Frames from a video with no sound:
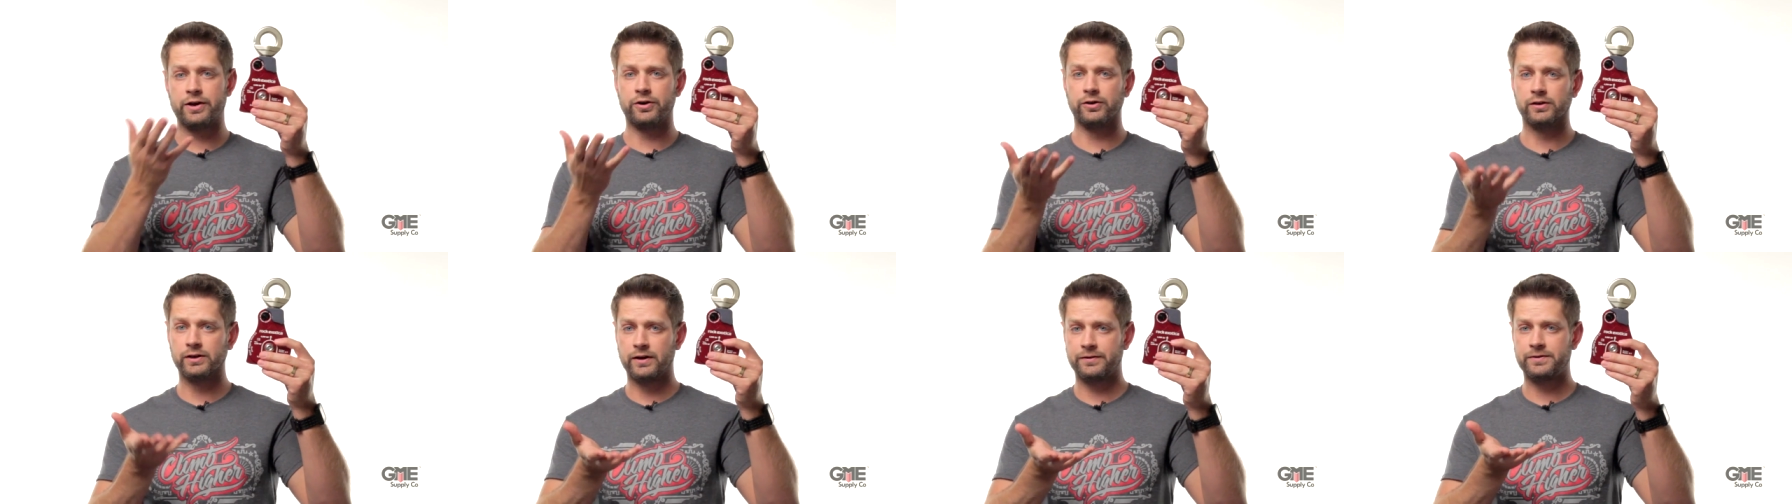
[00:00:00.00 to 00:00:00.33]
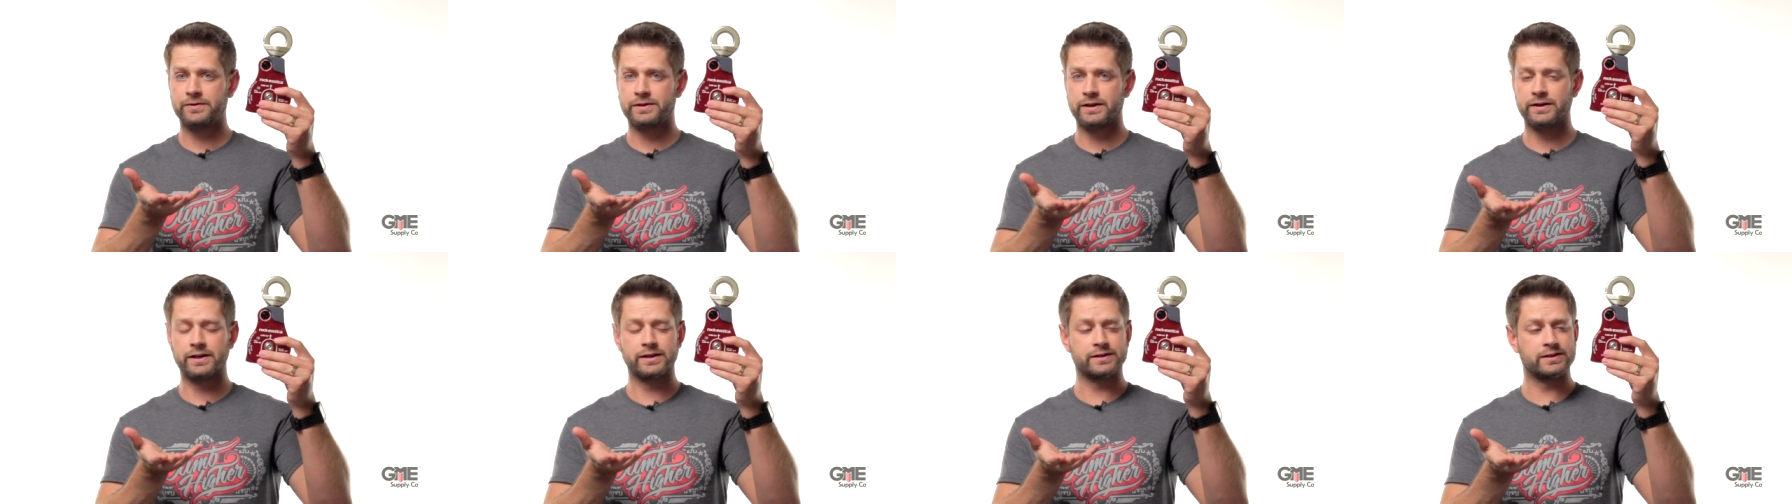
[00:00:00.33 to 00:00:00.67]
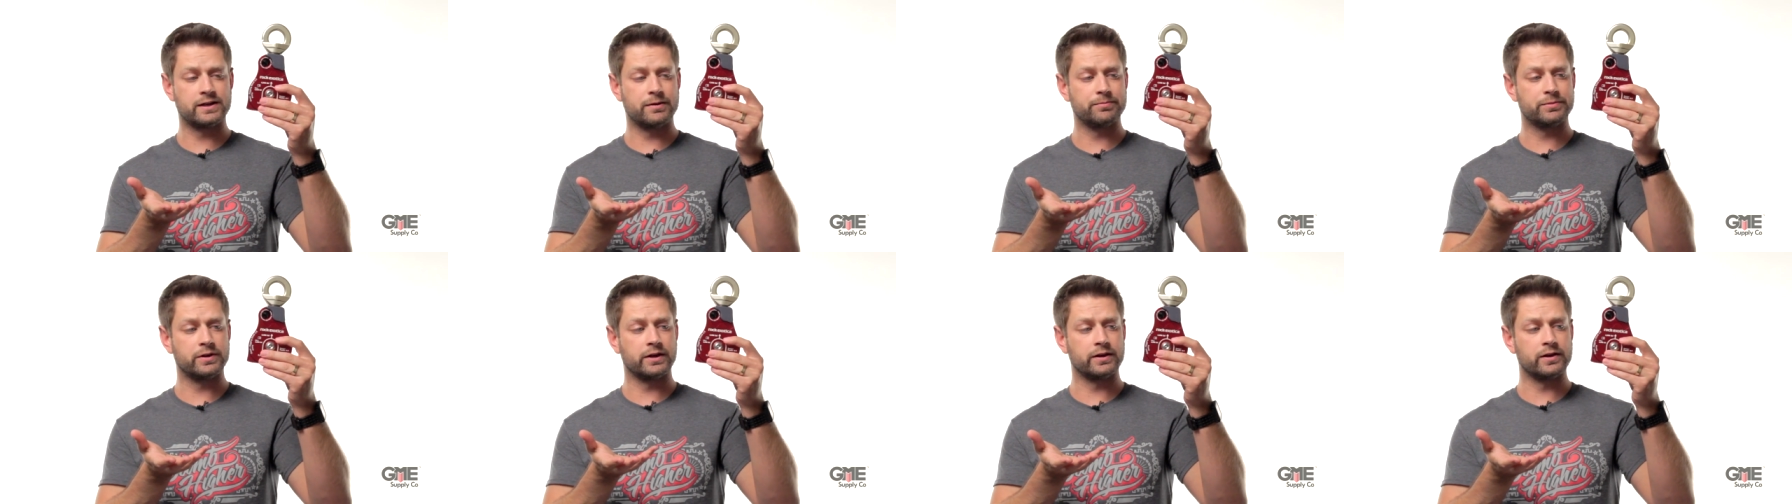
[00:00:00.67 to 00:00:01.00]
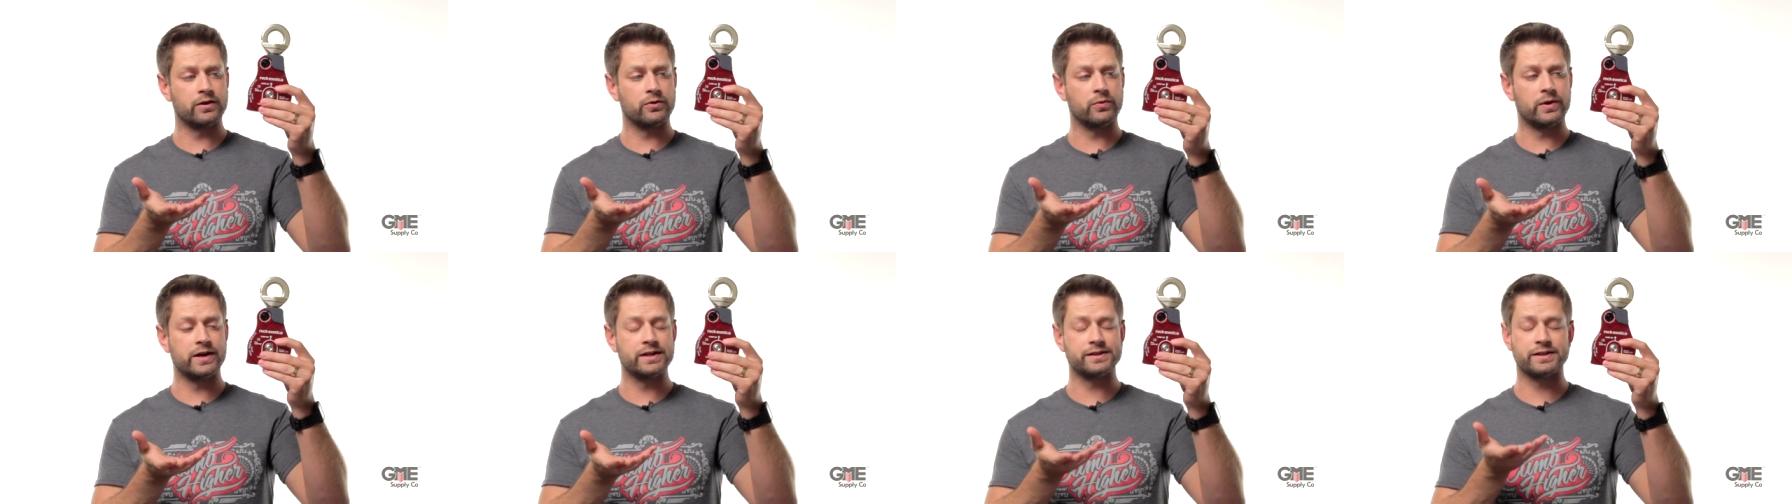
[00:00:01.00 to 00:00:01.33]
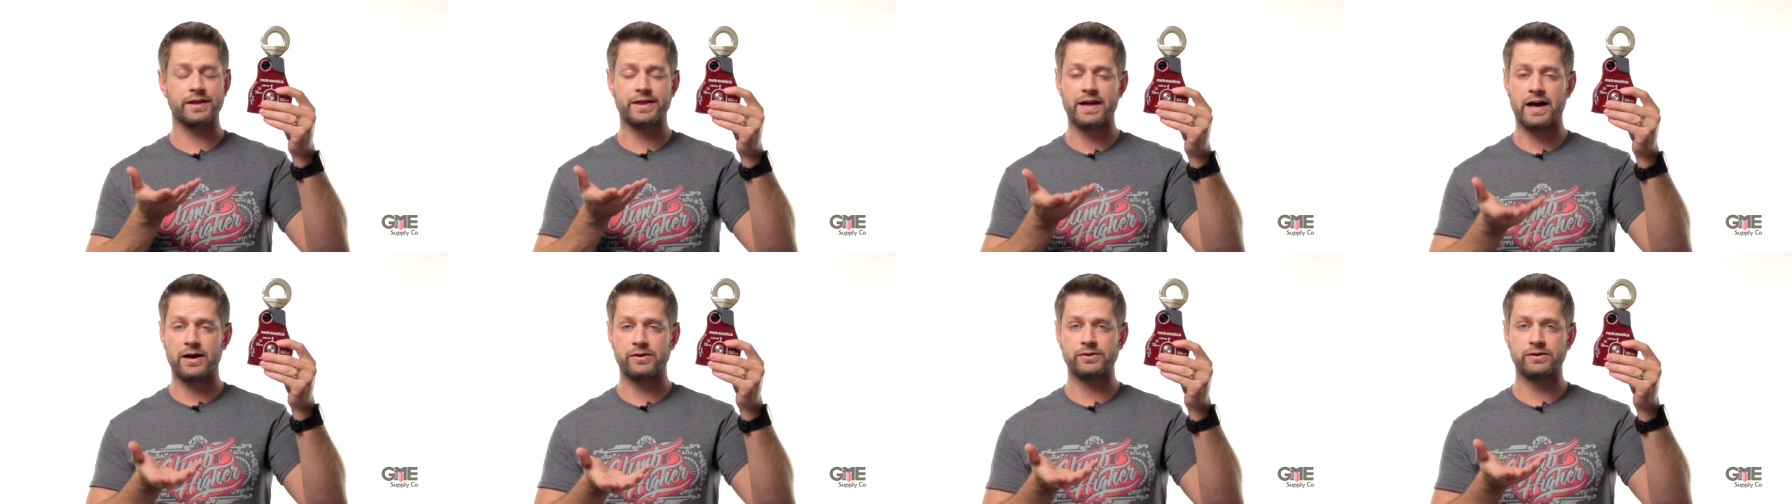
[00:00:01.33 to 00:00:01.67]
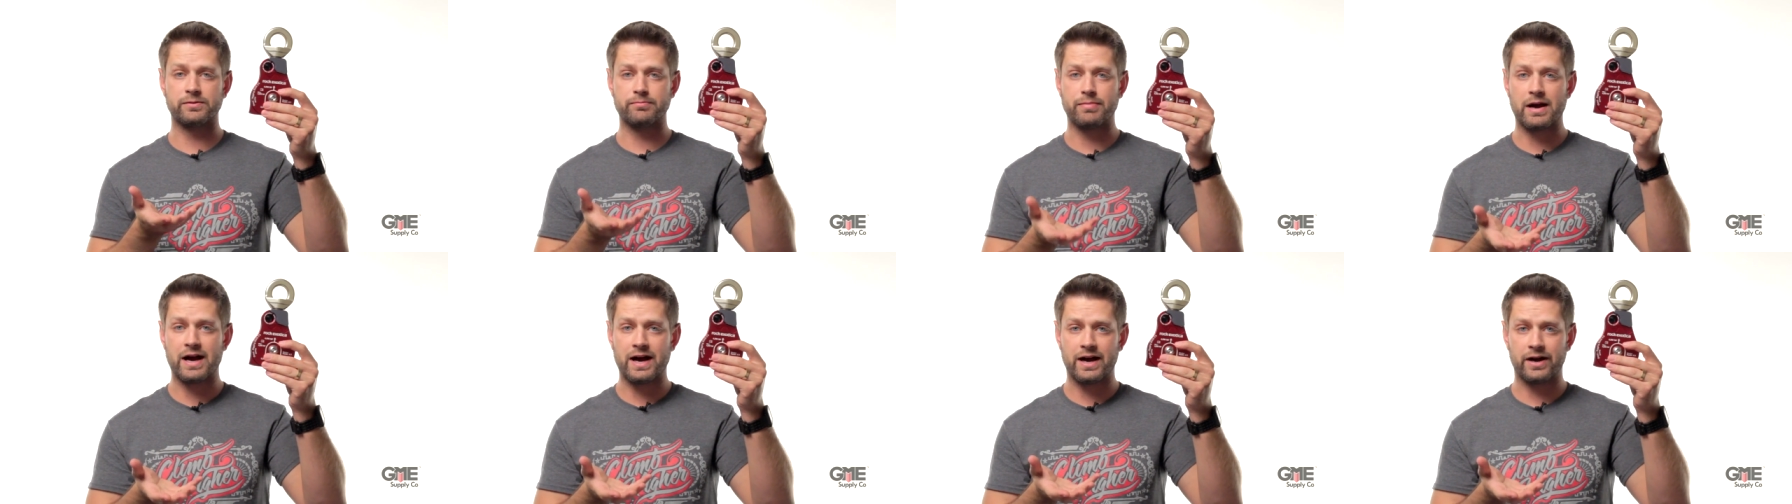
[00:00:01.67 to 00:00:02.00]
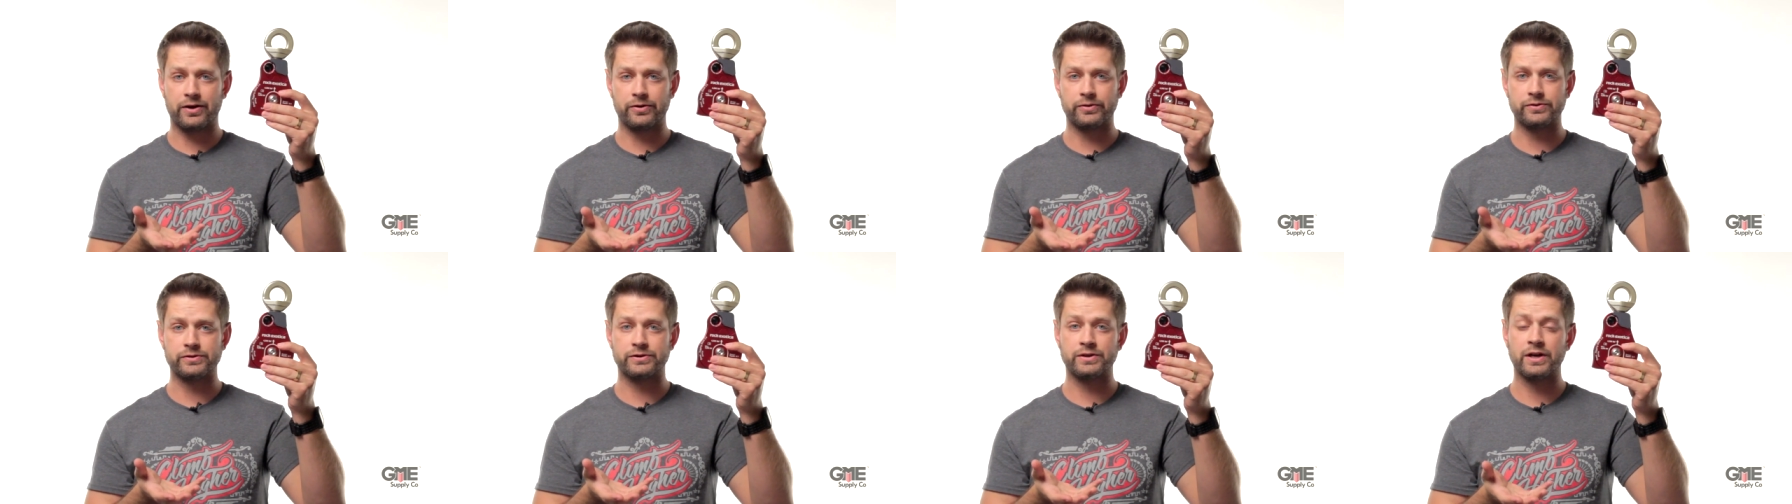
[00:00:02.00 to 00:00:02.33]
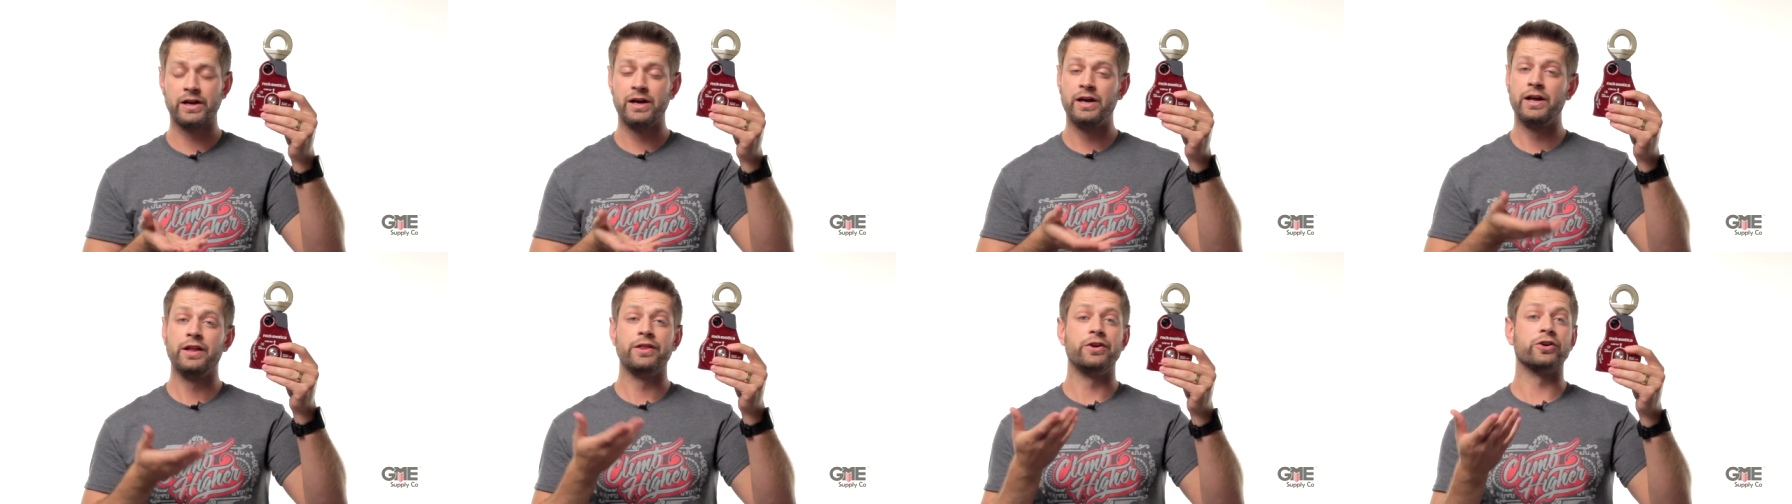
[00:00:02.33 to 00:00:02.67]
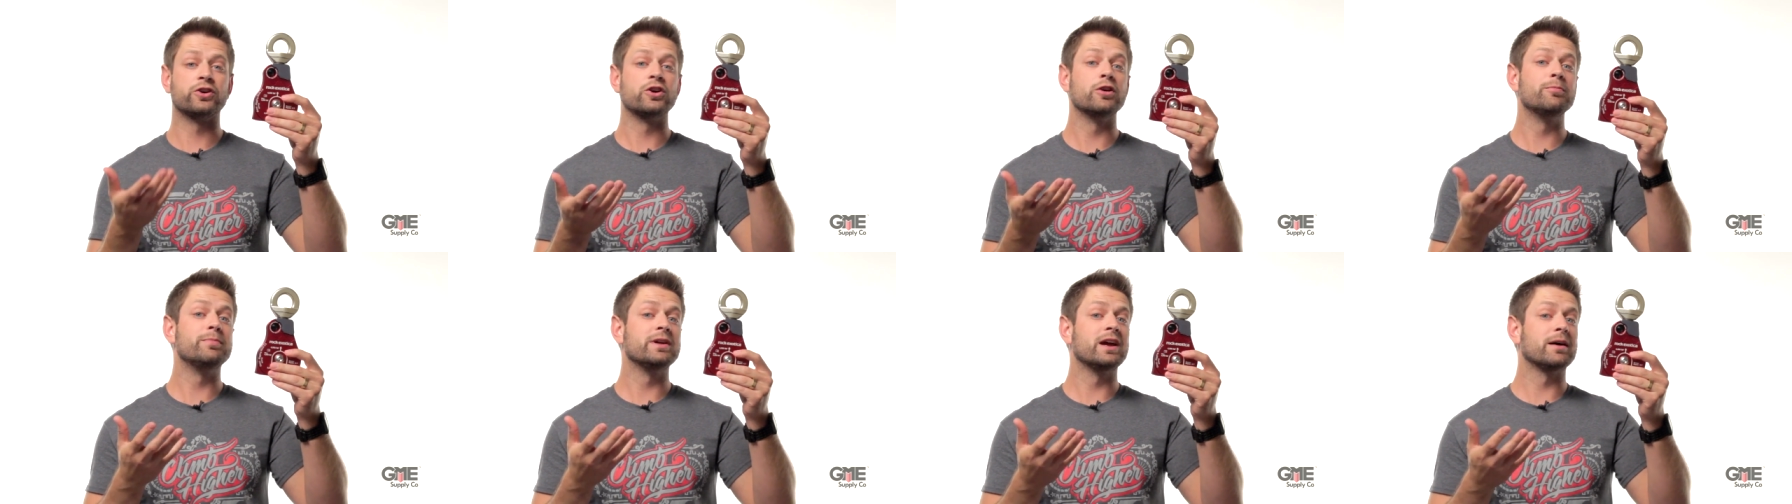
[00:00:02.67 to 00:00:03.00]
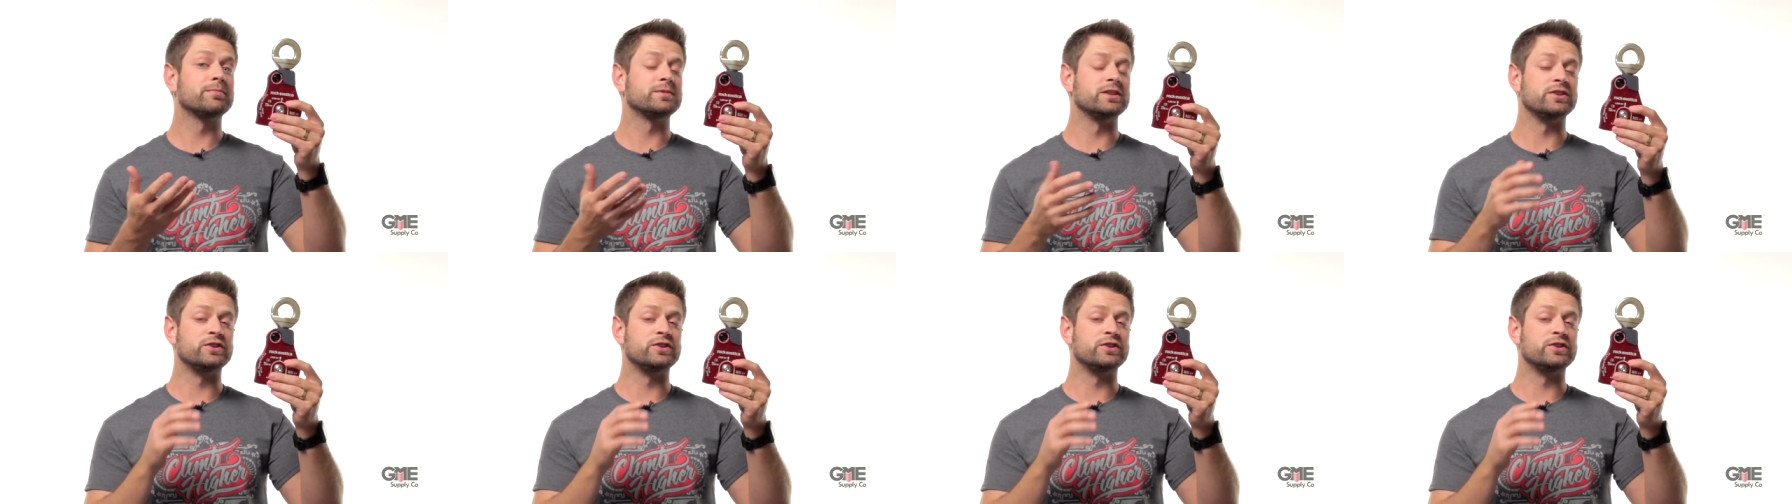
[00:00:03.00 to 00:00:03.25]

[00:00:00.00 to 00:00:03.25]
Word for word: and you're lifting something that weighs one thousand pounds, there could be up